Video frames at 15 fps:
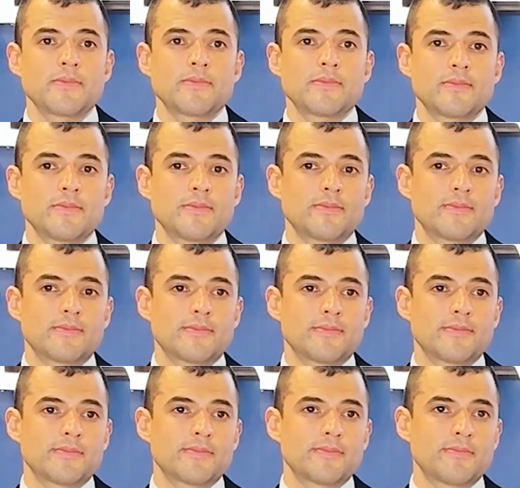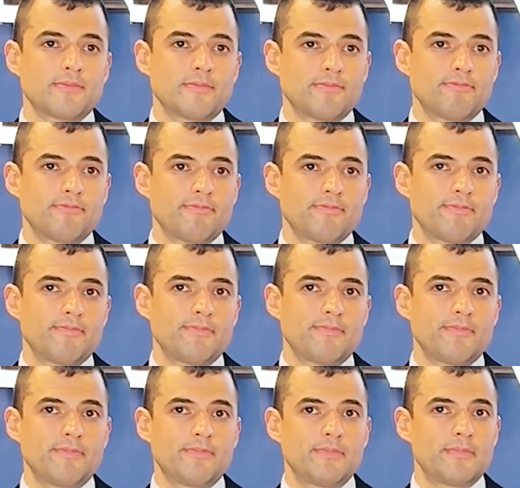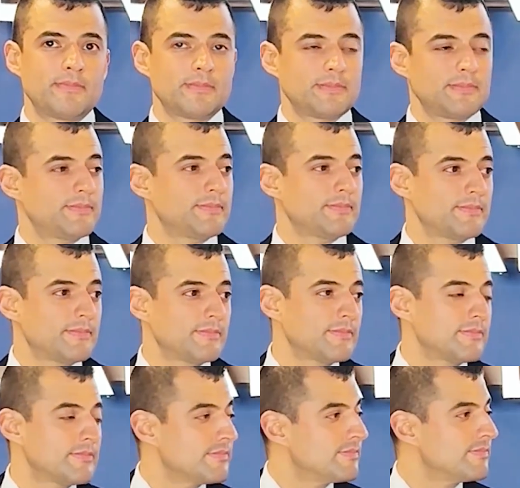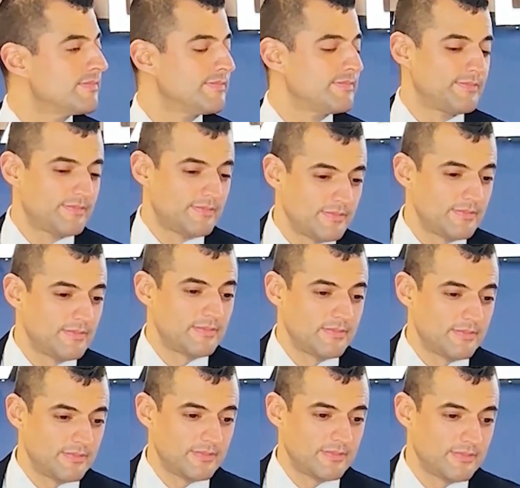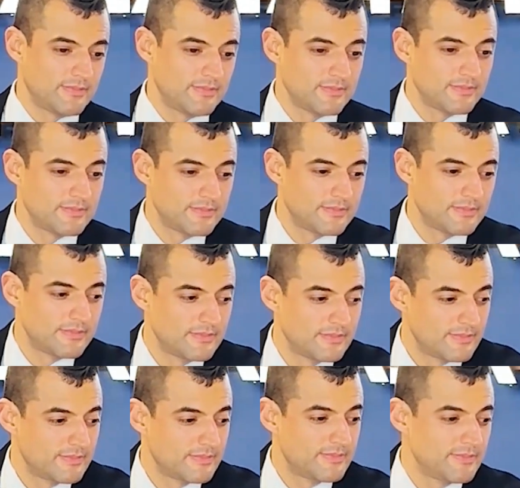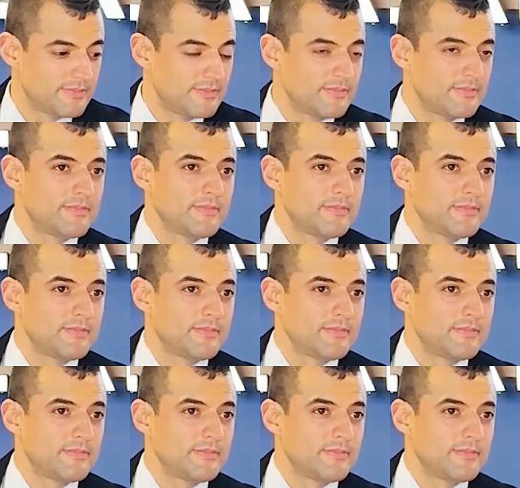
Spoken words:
The person shown says nothing.